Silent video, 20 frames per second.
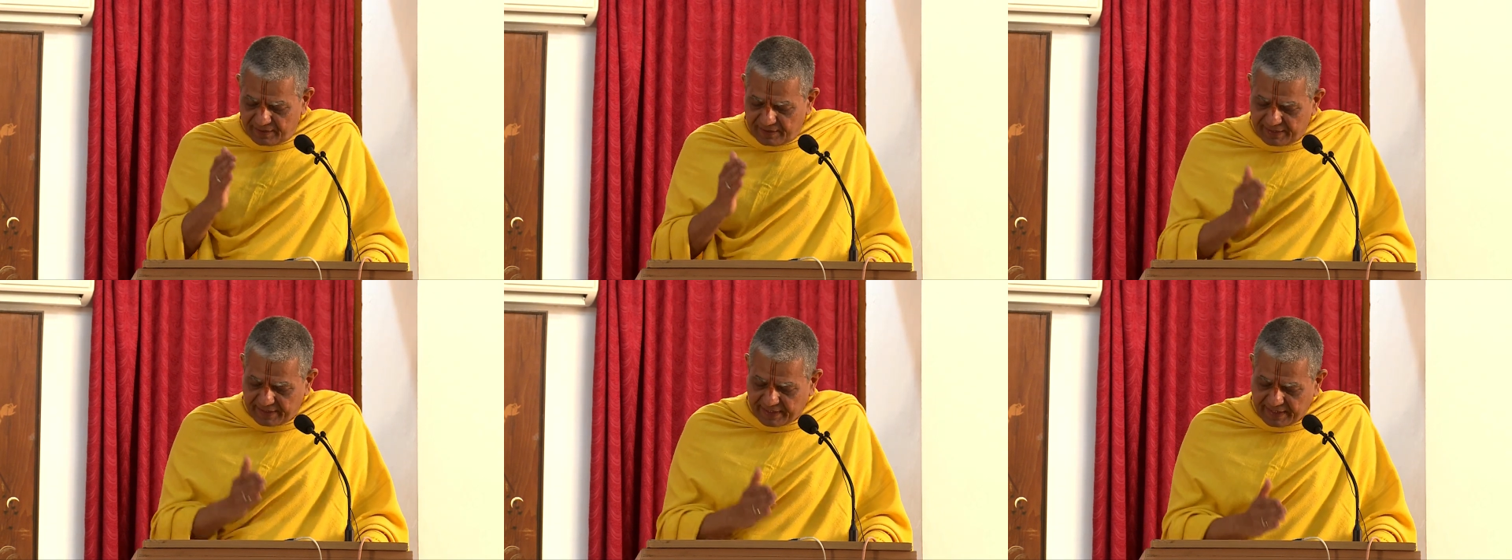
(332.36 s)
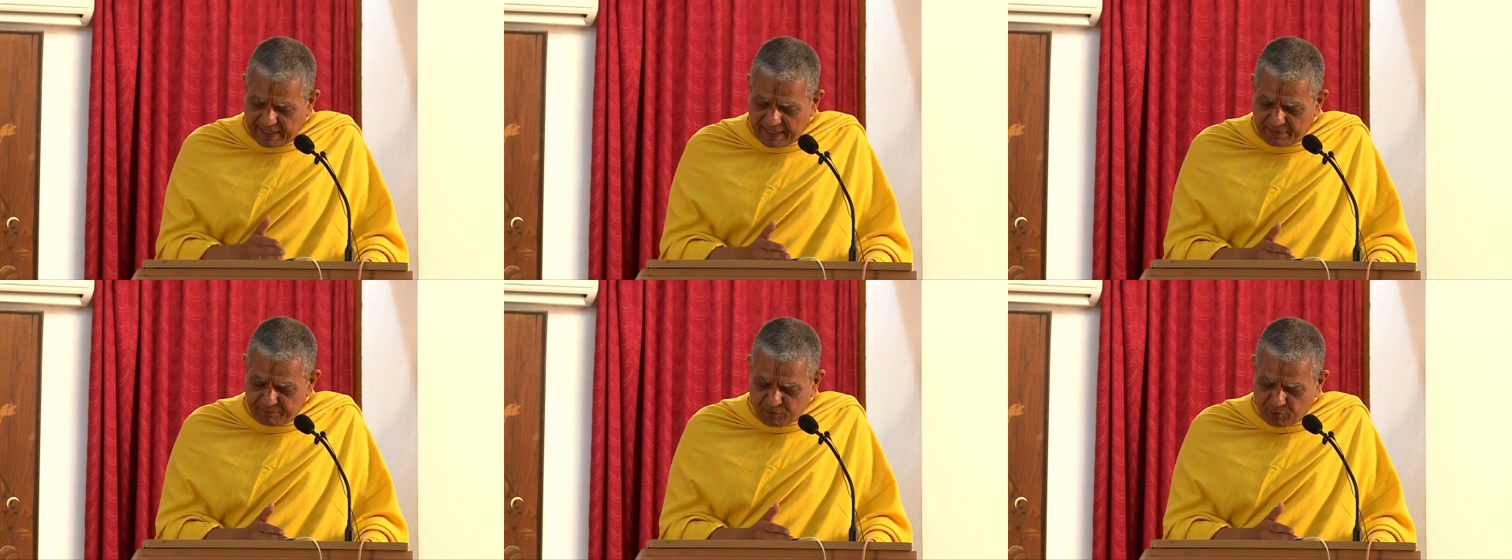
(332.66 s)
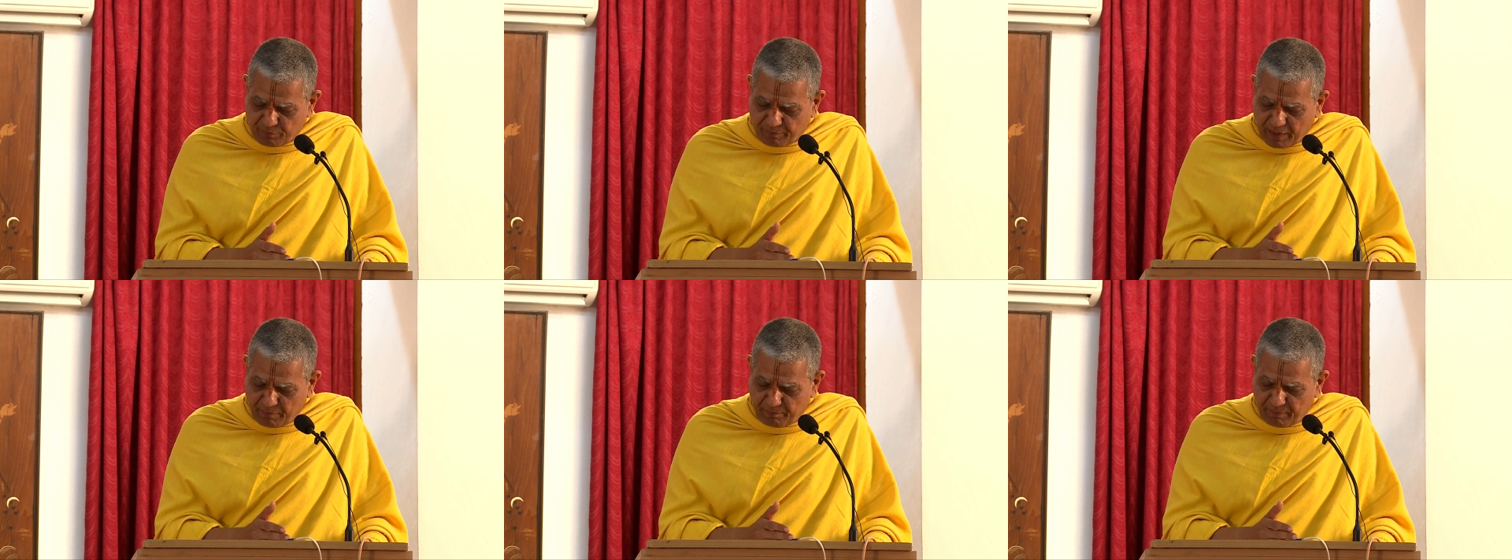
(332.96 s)
it came
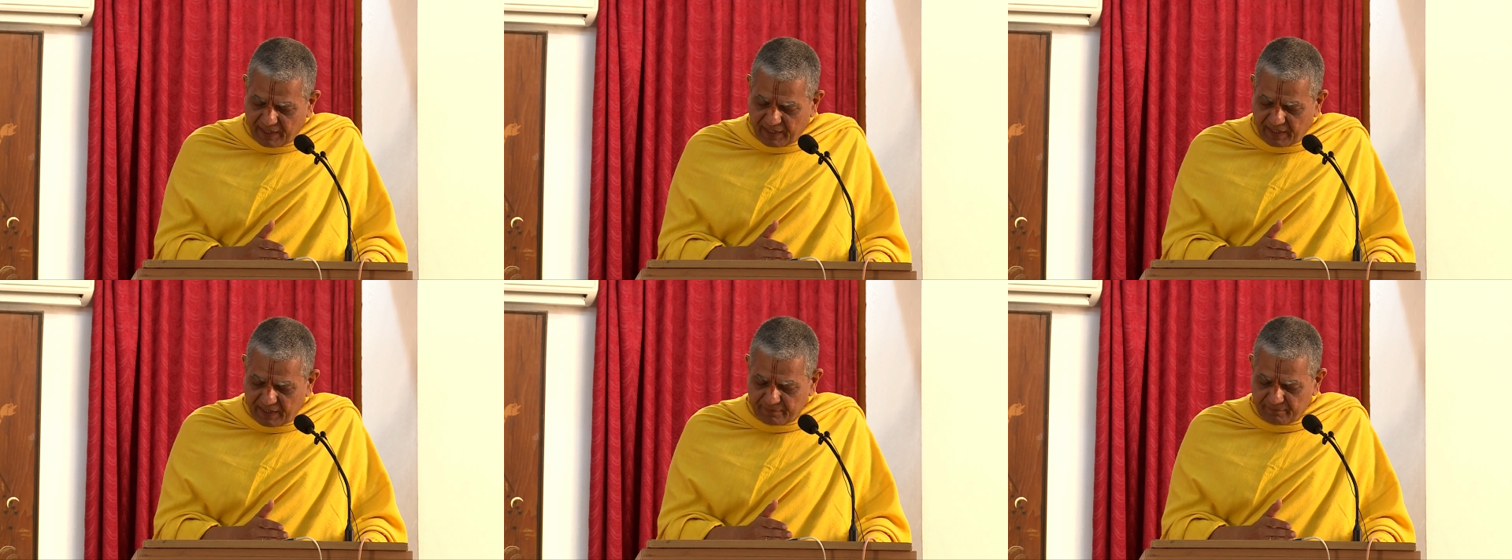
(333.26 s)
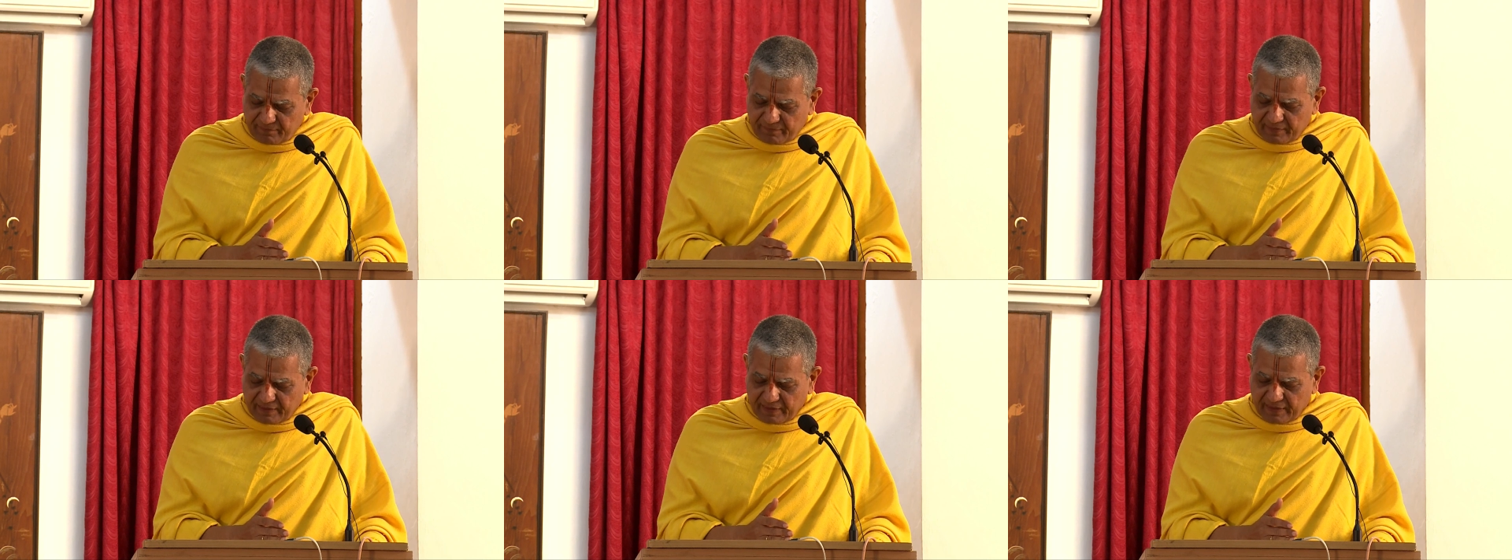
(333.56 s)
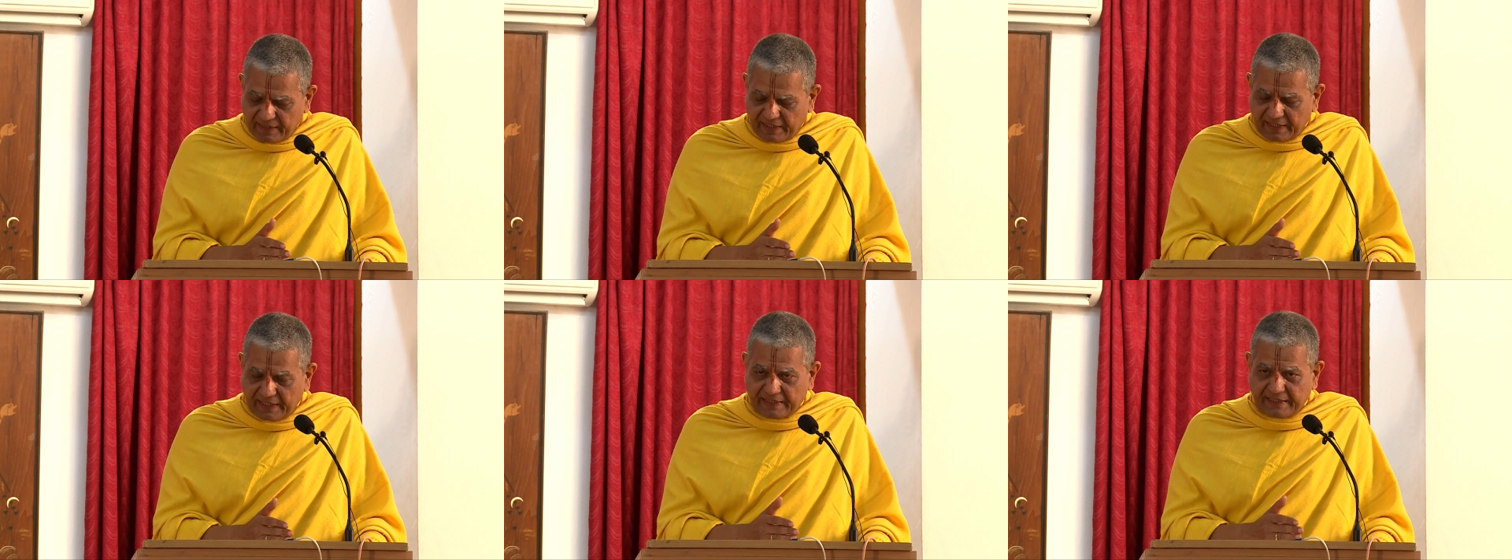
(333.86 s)
to Brahma,
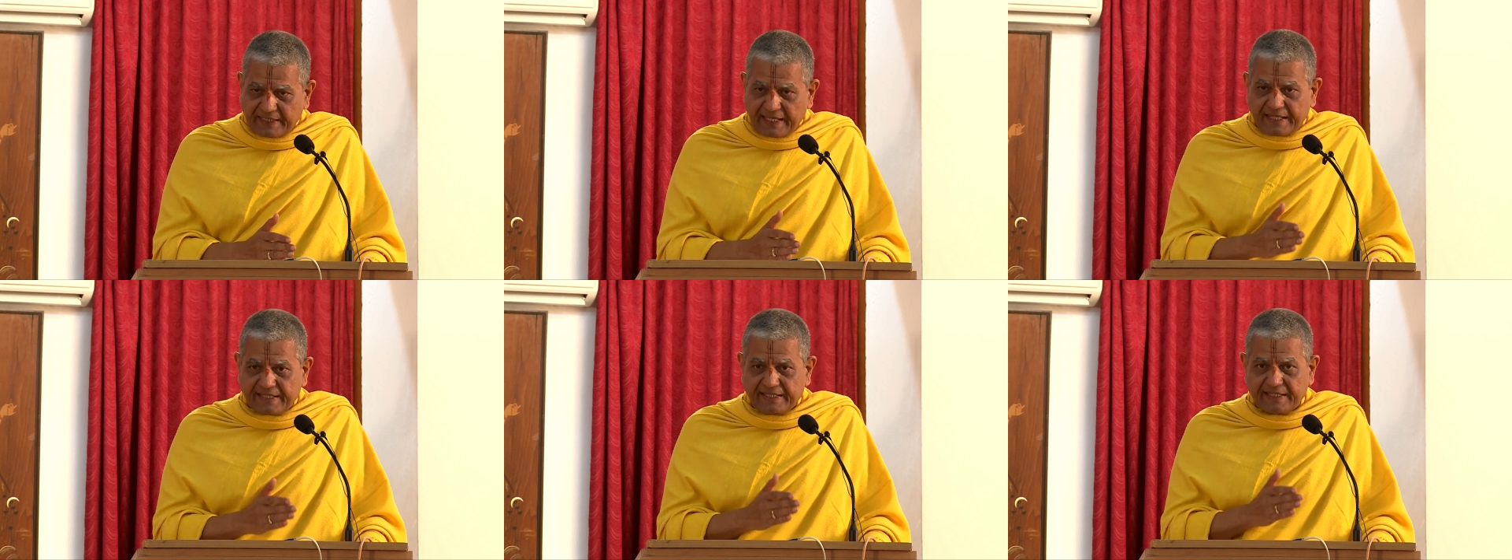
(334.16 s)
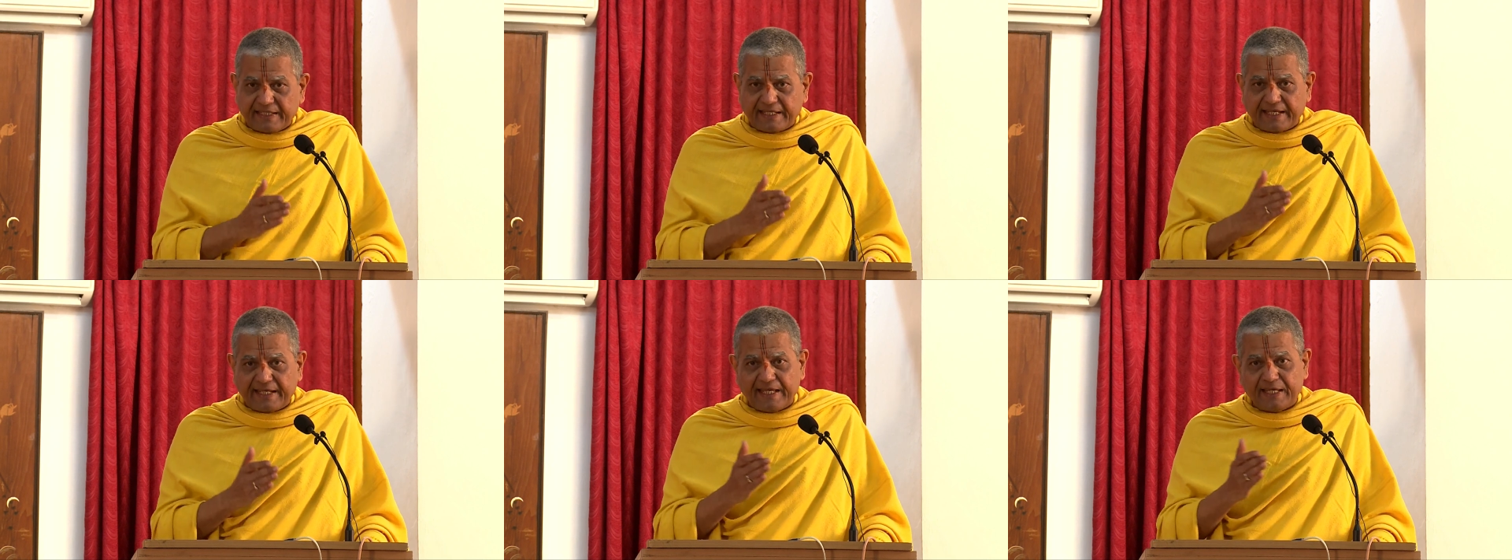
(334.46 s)
and then it